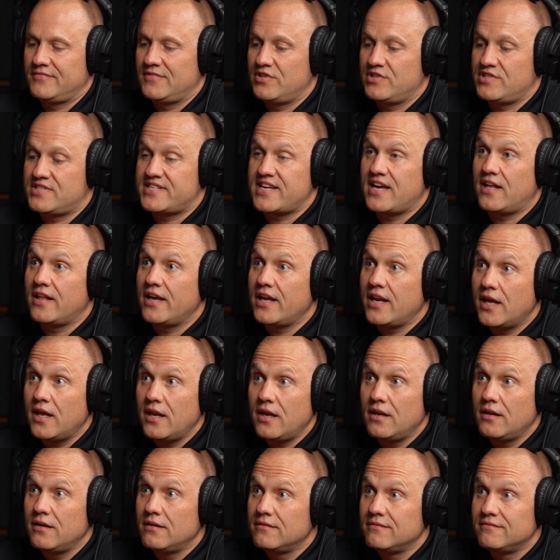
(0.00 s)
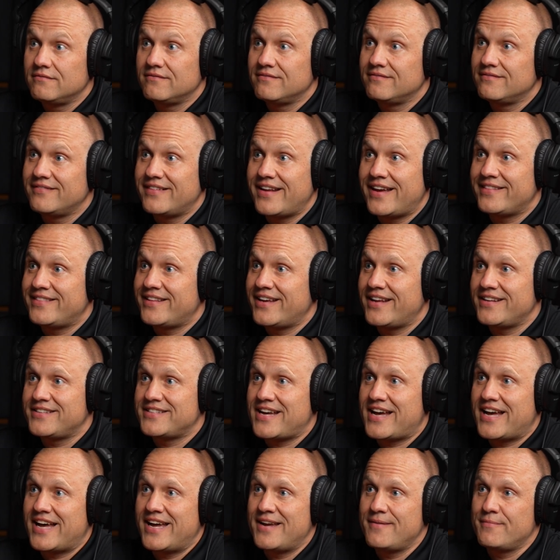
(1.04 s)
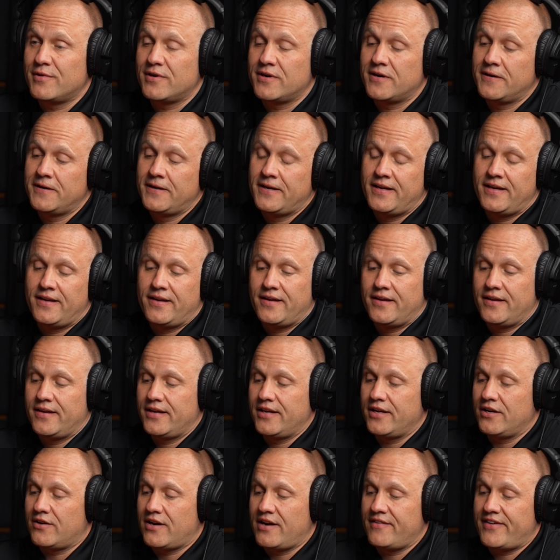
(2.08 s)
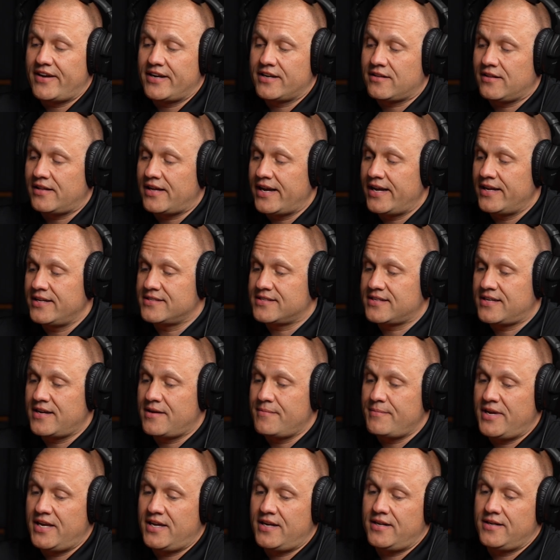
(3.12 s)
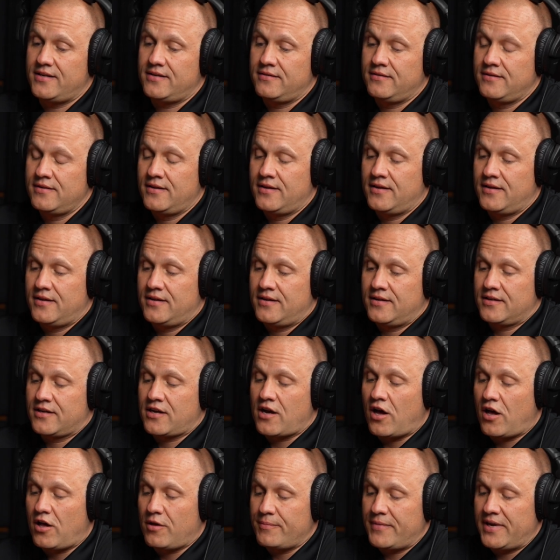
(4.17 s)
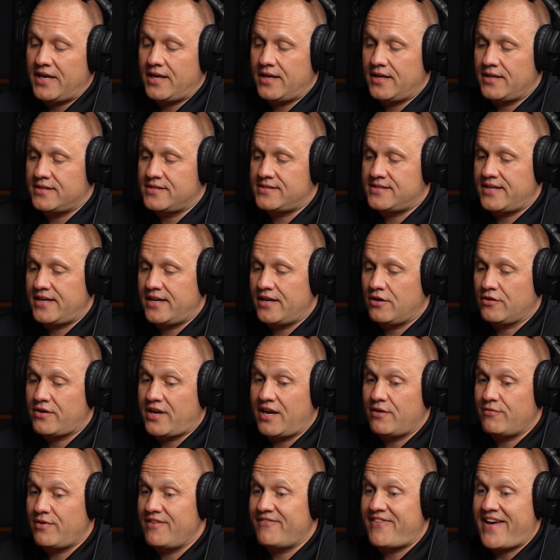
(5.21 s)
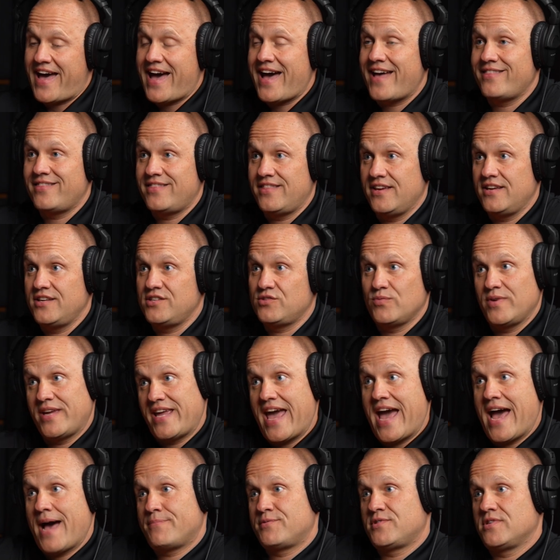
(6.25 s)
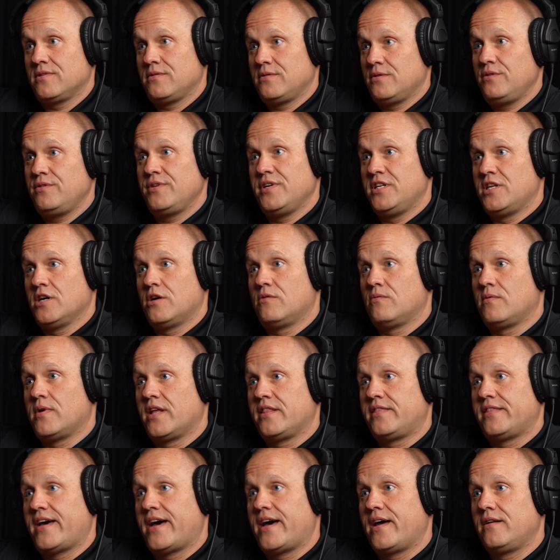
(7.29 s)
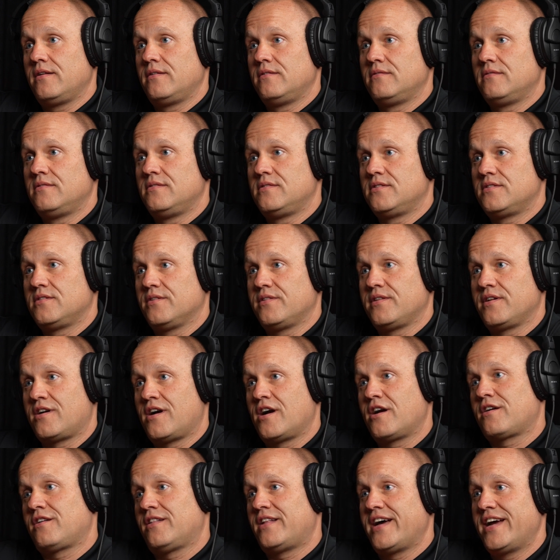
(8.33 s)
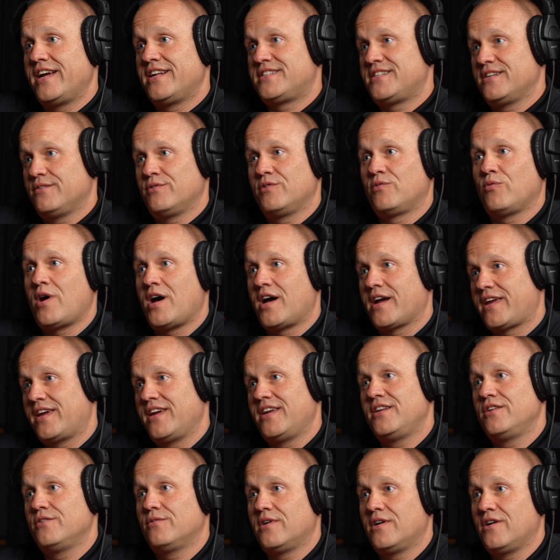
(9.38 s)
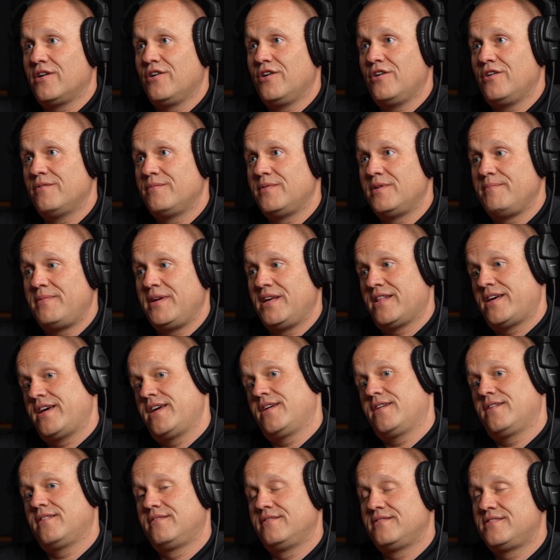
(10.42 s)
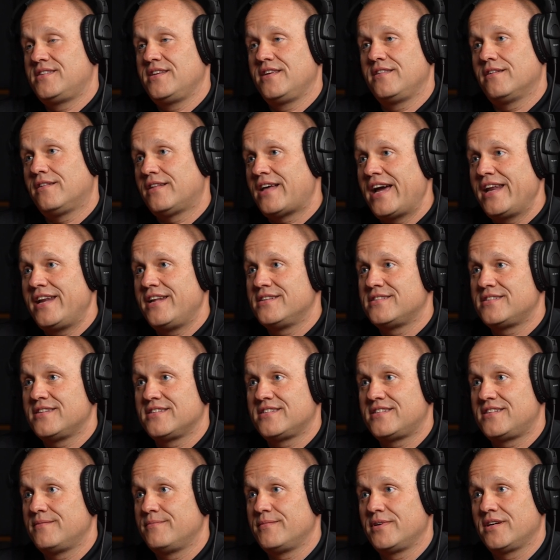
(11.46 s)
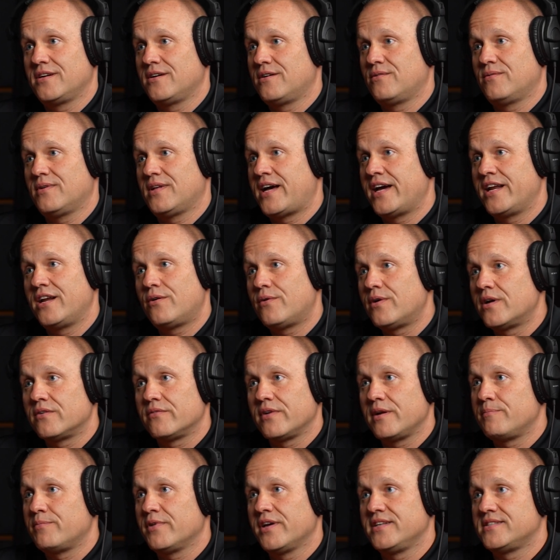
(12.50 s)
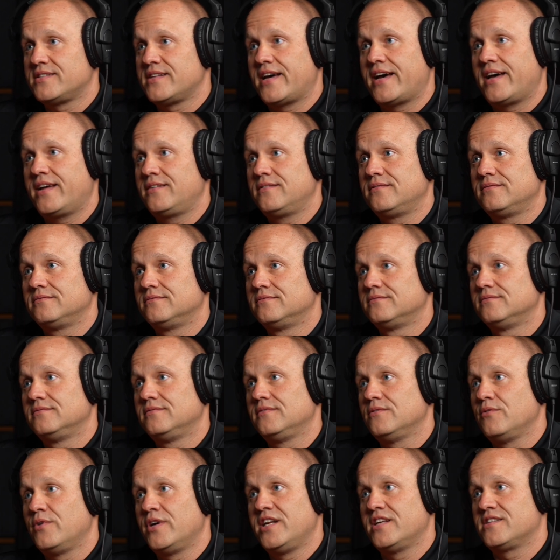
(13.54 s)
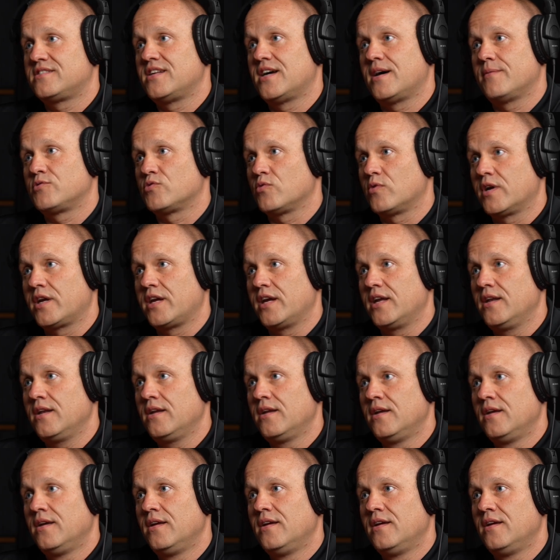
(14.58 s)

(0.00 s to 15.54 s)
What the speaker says: selling it at that time, or, I've had clients come in and call me and say, okay, we've had this. We absolutely don't want that. So there are clients that would walk into a home and be like, see the lighting system and go, well, I don't want to replace that when it stops working